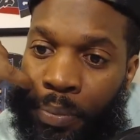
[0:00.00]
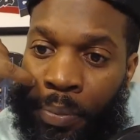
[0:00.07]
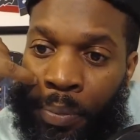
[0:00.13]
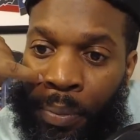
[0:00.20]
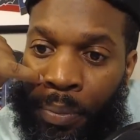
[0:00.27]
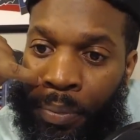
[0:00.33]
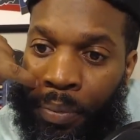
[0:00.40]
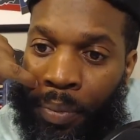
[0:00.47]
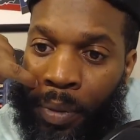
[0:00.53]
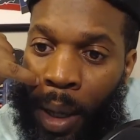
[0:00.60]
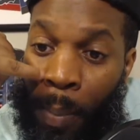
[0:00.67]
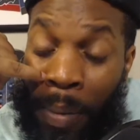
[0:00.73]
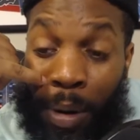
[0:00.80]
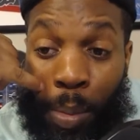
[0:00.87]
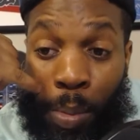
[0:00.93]

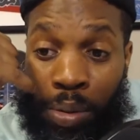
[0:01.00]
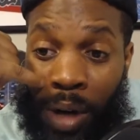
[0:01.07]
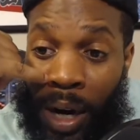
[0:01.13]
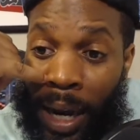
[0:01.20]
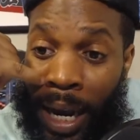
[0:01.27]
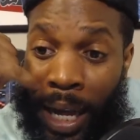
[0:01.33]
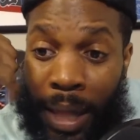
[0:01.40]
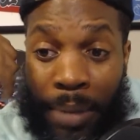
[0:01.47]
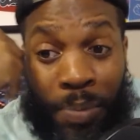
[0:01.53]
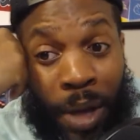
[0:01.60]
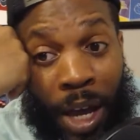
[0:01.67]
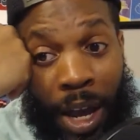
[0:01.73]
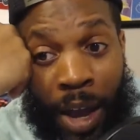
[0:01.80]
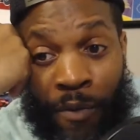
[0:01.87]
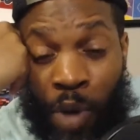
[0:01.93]
But bro,
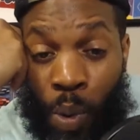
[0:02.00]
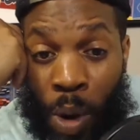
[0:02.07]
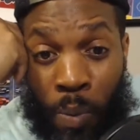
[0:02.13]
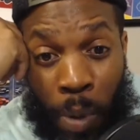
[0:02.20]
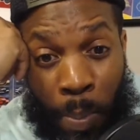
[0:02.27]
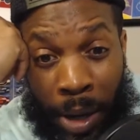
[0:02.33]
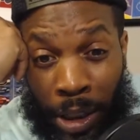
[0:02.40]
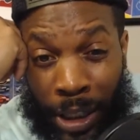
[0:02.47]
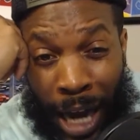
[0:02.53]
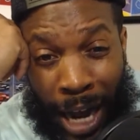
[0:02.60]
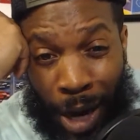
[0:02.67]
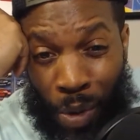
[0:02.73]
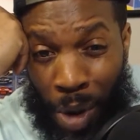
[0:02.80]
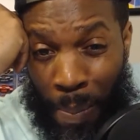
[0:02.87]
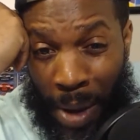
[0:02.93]
if you went with B.
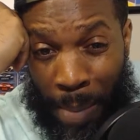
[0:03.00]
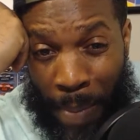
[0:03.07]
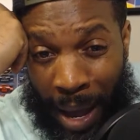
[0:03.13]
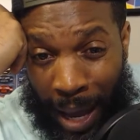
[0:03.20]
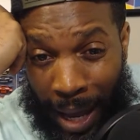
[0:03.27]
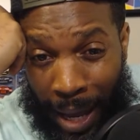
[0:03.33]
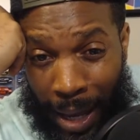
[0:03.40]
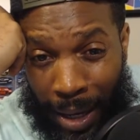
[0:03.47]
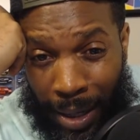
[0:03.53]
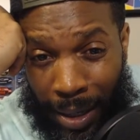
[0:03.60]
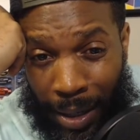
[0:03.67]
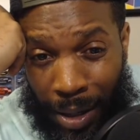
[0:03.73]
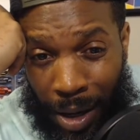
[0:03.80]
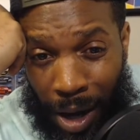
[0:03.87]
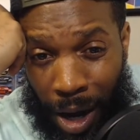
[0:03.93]
Scott, it wouldn't be bad.
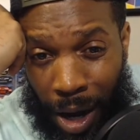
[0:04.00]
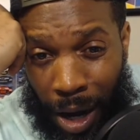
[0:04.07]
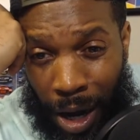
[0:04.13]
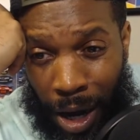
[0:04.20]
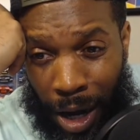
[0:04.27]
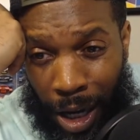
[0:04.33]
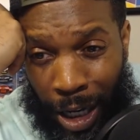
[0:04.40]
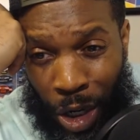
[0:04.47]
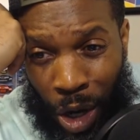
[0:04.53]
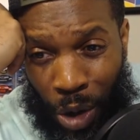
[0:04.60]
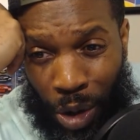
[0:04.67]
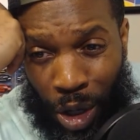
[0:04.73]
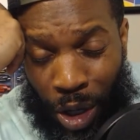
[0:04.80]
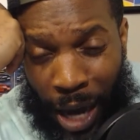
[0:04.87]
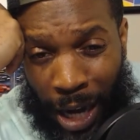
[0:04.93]
You
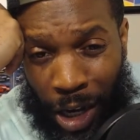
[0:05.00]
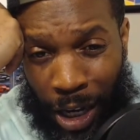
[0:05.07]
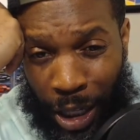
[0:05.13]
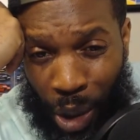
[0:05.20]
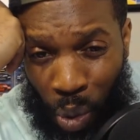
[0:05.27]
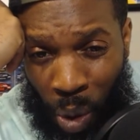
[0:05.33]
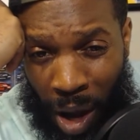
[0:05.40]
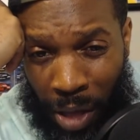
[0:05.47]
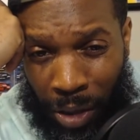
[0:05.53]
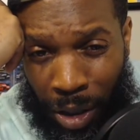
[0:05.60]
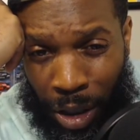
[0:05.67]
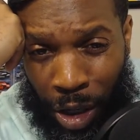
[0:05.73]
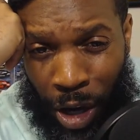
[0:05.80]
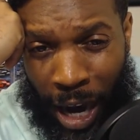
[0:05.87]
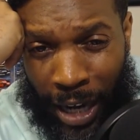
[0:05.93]
got to look at the weather.
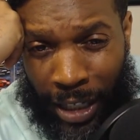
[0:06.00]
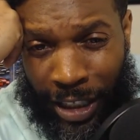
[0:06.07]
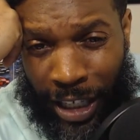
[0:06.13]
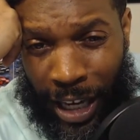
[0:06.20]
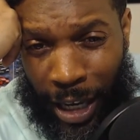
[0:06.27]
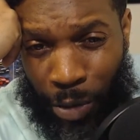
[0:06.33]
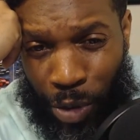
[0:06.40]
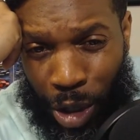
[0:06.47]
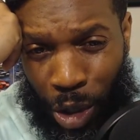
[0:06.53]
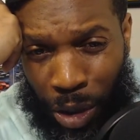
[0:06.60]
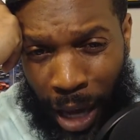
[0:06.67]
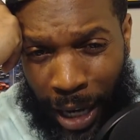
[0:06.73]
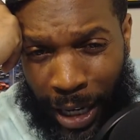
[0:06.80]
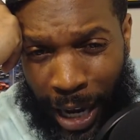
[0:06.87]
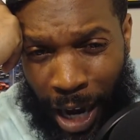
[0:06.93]
You got to see. Would you
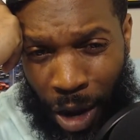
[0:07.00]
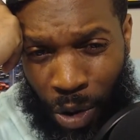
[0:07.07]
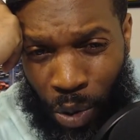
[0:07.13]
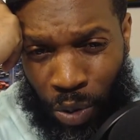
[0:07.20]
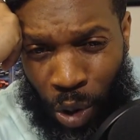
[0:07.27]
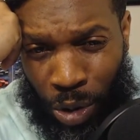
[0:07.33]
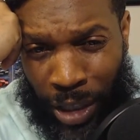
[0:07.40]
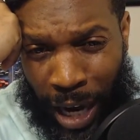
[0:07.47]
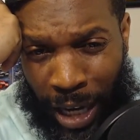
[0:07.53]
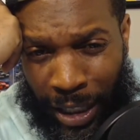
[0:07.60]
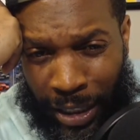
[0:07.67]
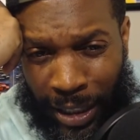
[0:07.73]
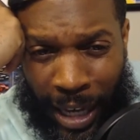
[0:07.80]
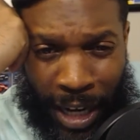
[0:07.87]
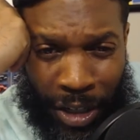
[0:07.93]
think they're gonna
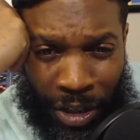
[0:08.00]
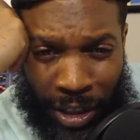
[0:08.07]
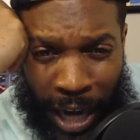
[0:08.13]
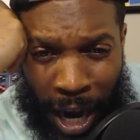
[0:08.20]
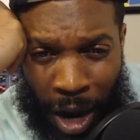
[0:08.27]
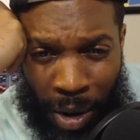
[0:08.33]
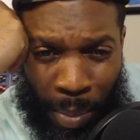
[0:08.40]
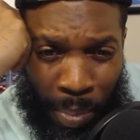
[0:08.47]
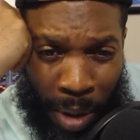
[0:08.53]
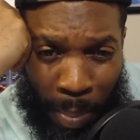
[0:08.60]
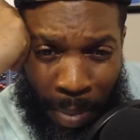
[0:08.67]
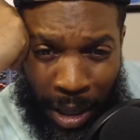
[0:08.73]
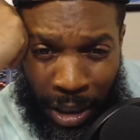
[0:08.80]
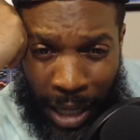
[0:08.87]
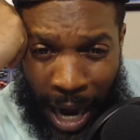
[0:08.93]
rotate Sanders out and put
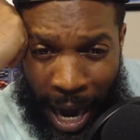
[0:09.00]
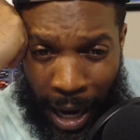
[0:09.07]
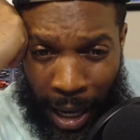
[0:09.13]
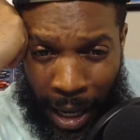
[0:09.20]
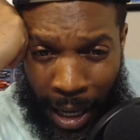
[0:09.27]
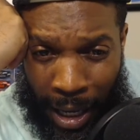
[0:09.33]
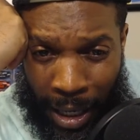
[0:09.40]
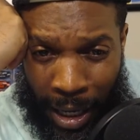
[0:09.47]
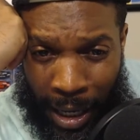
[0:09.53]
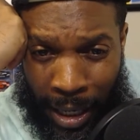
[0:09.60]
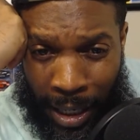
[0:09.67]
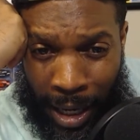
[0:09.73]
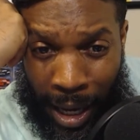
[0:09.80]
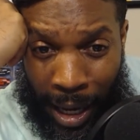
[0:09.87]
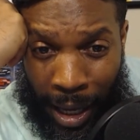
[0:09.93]
B. Scott in
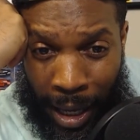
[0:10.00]
and?